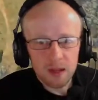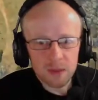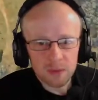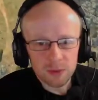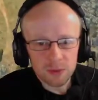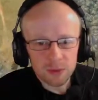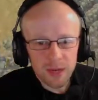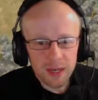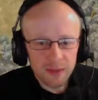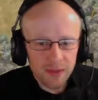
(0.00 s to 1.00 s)
rough
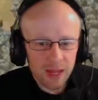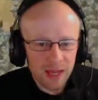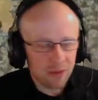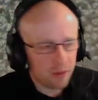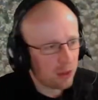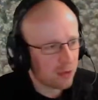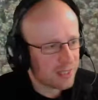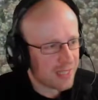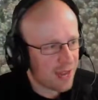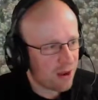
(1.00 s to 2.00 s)
terrain, and that cavalry unit on the
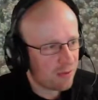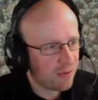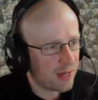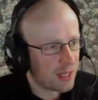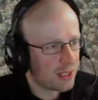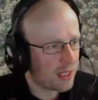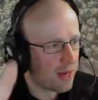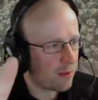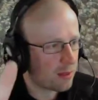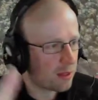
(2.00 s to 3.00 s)
south. Actually,
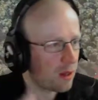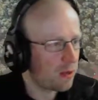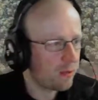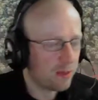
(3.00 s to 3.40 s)
now I'm going to hopefully